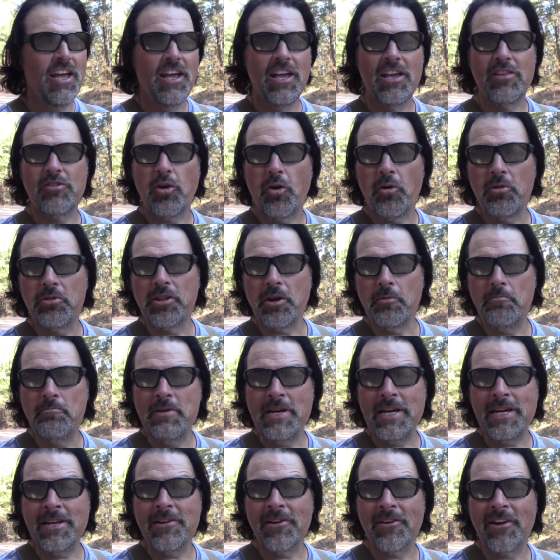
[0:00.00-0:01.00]
His whole
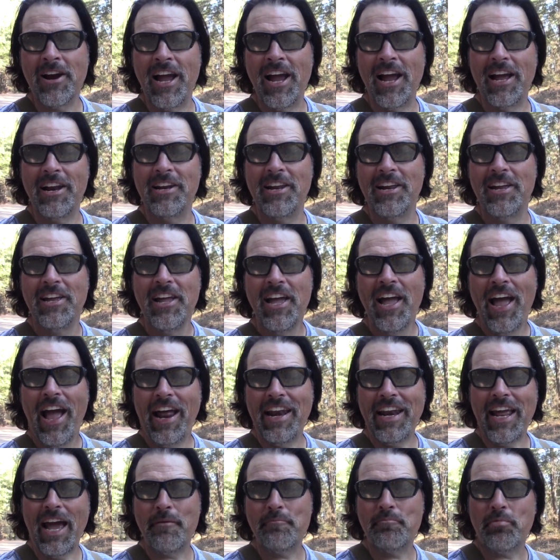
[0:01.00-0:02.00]
demeanor
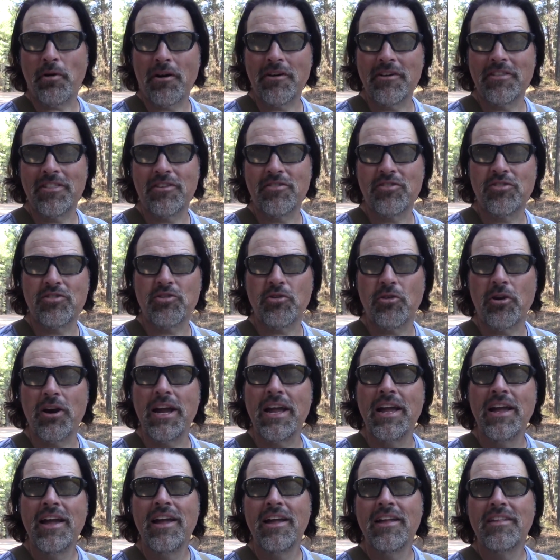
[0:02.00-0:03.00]
and that part of the
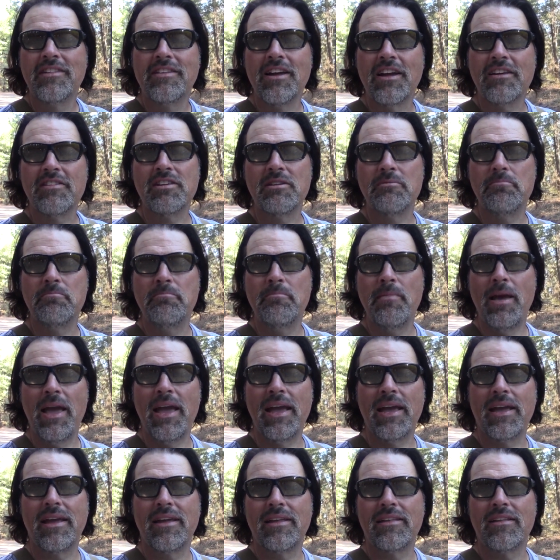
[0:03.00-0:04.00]
story doesn't
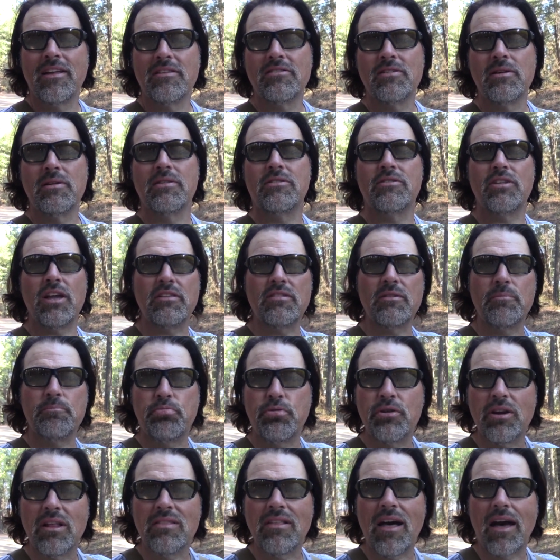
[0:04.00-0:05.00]

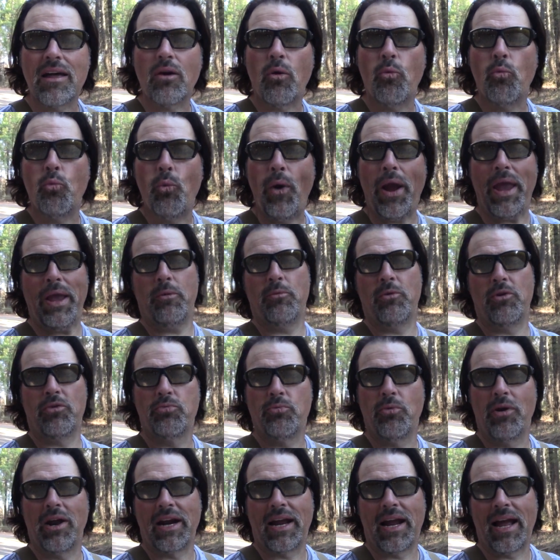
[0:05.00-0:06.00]
put a lot of weight
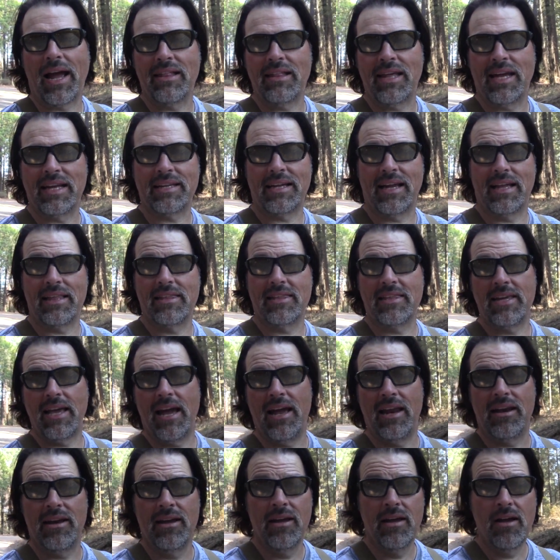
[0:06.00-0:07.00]
with what a guy like that
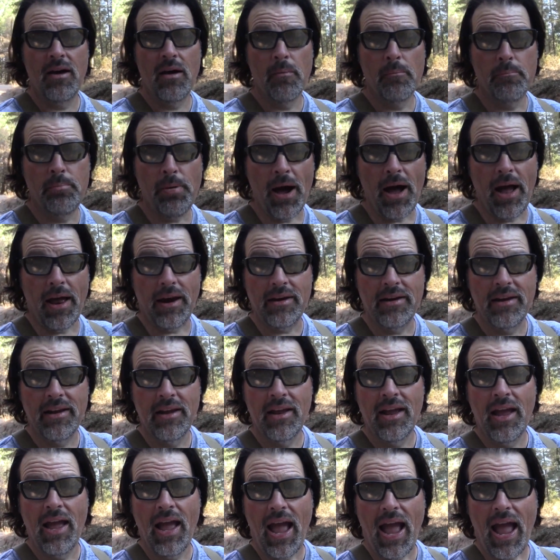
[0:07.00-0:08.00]
said. But
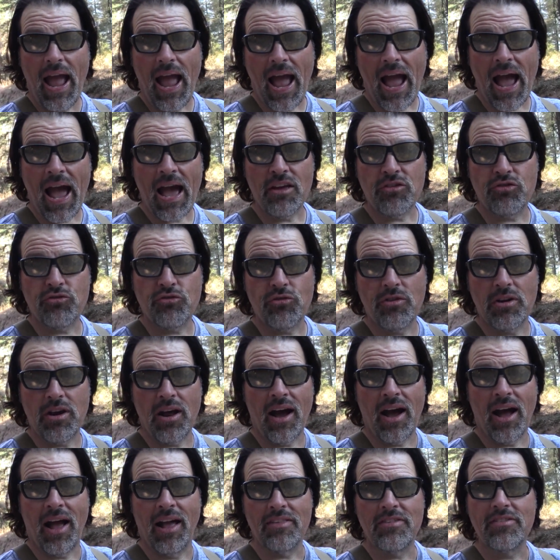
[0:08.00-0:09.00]

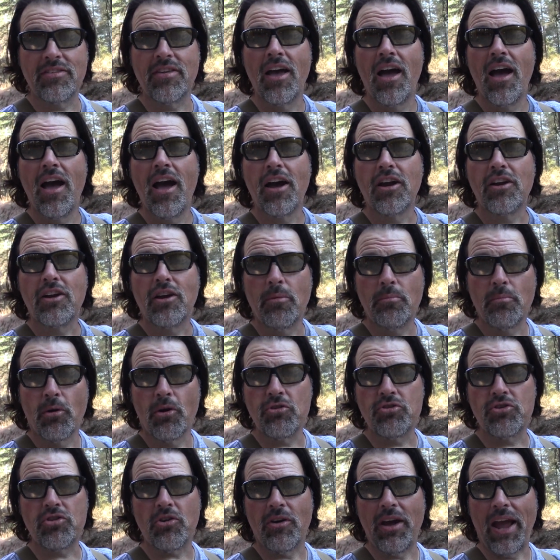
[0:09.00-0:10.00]
astronauts,
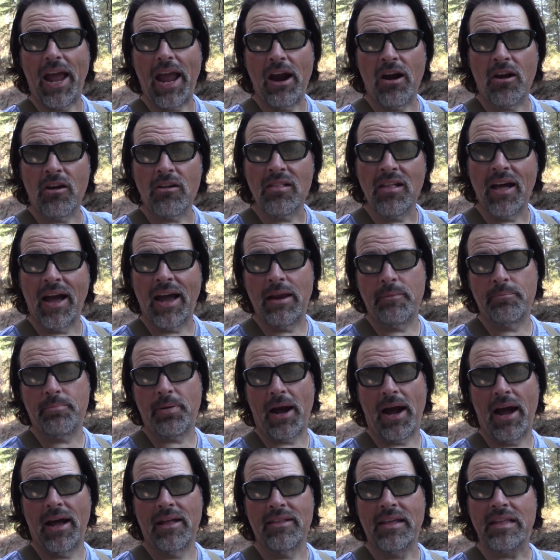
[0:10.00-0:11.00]
commercial airline
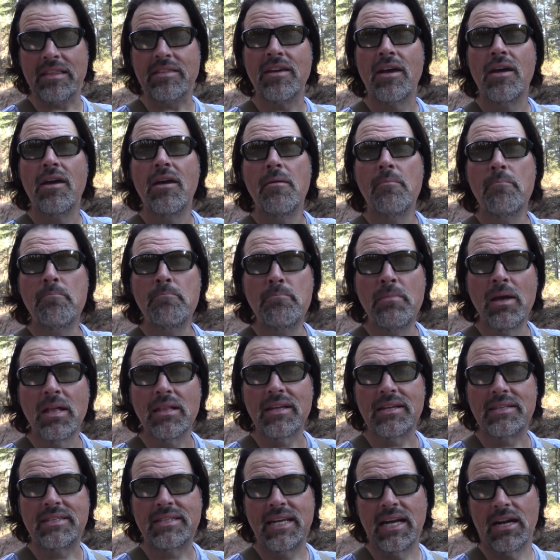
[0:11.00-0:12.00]
pilots,
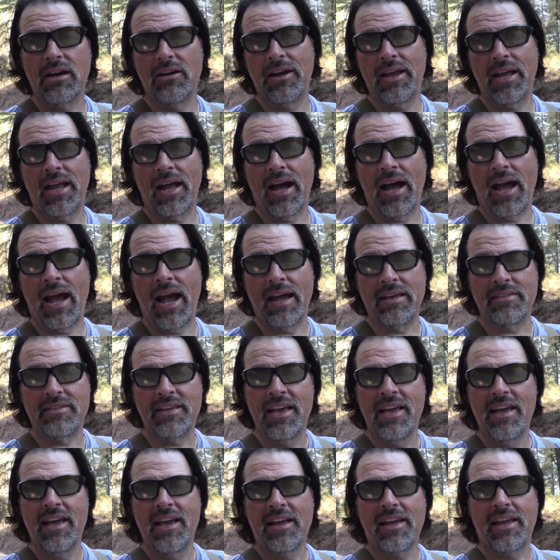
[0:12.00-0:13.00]
military guys
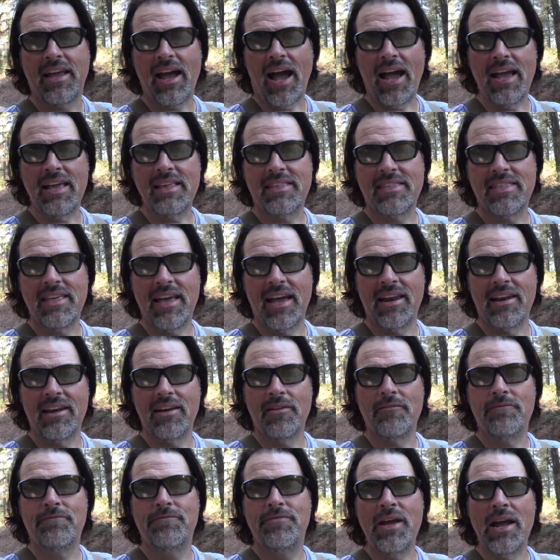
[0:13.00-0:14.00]
that
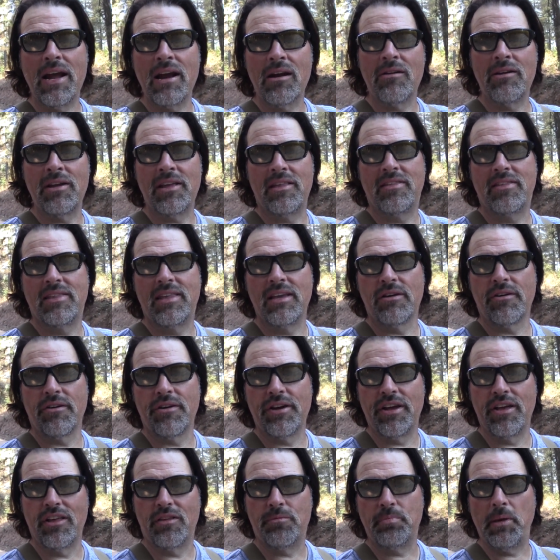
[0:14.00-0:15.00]
very
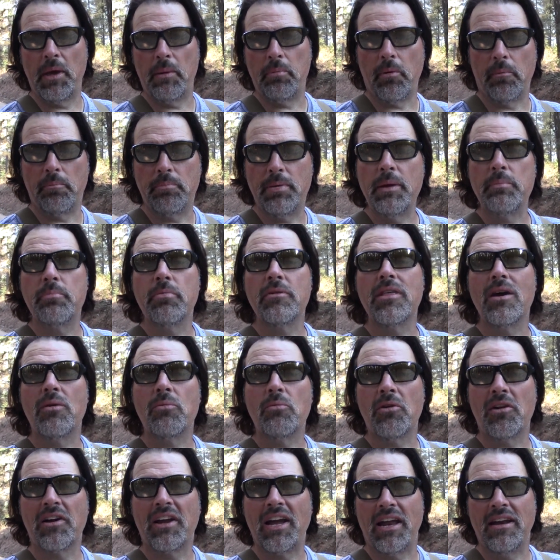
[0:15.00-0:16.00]
serious people that
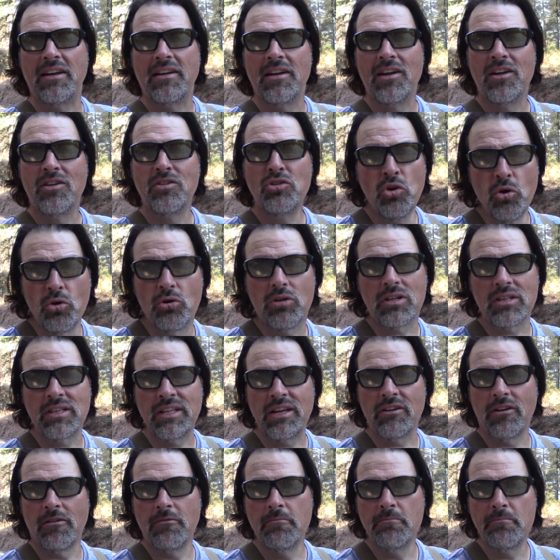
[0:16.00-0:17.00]
work at
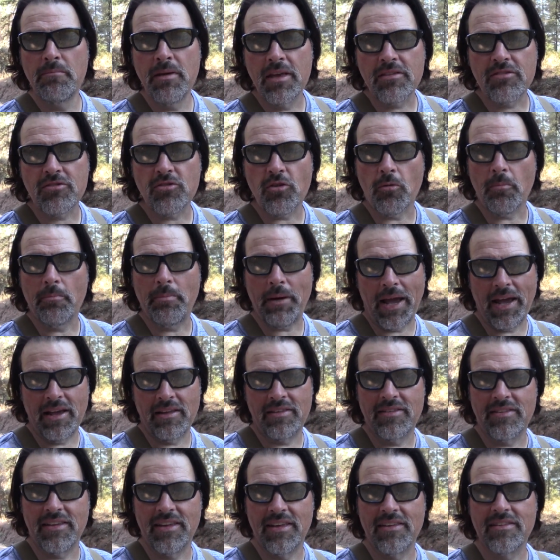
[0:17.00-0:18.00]
nuclear missile
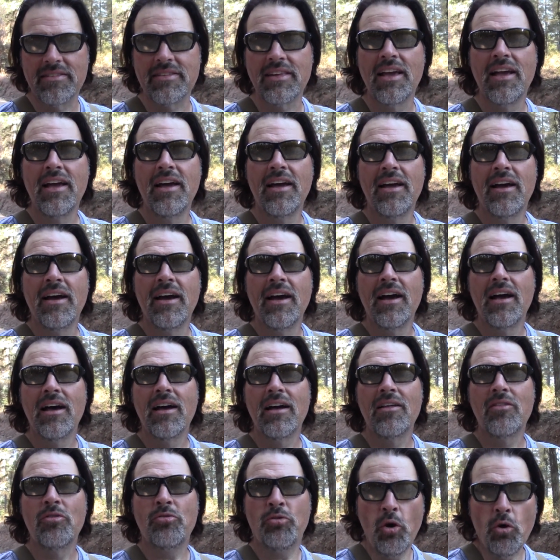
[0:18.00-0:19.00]
bases,
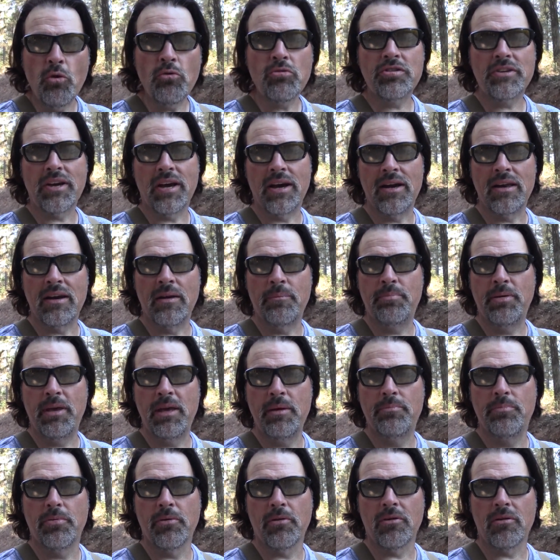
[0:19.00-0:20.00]
those kind of
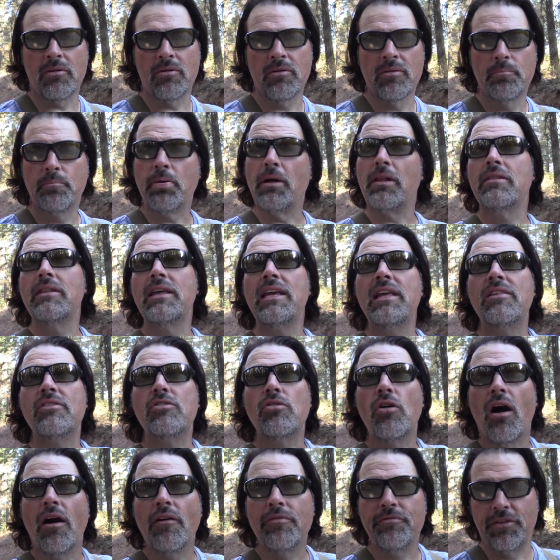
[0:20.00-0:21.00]
people,
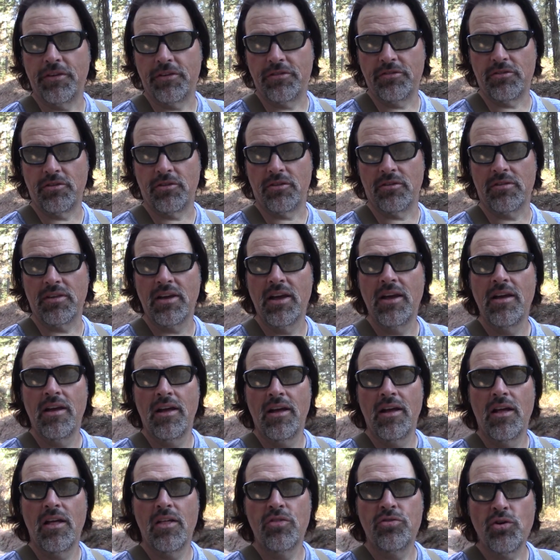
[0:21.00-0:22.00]
police officers,
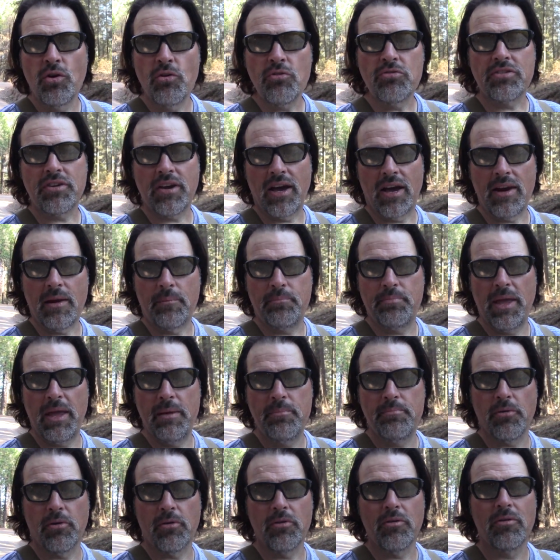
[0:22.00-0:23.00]
those kind of
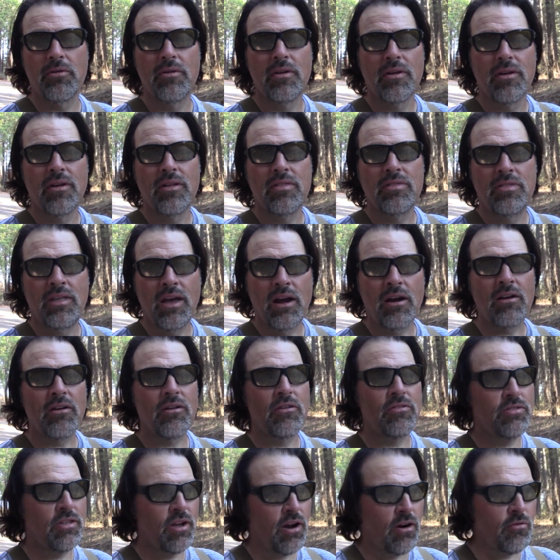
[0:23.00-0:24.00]
people,
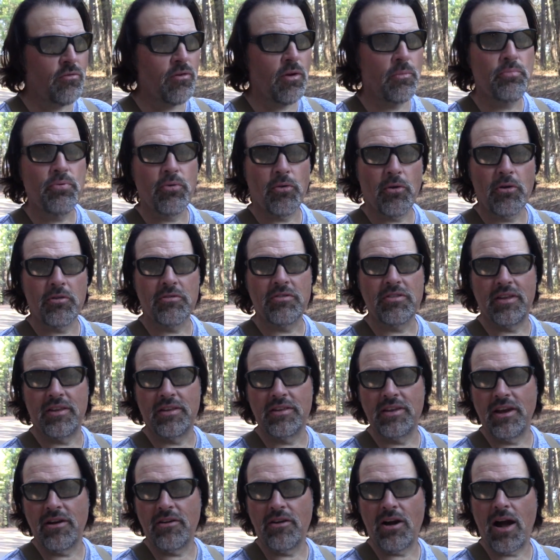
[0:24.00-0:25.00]
their reports
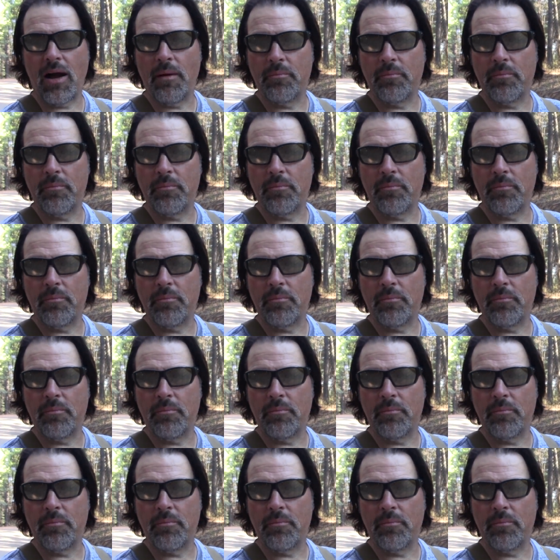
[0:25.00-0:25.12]
and their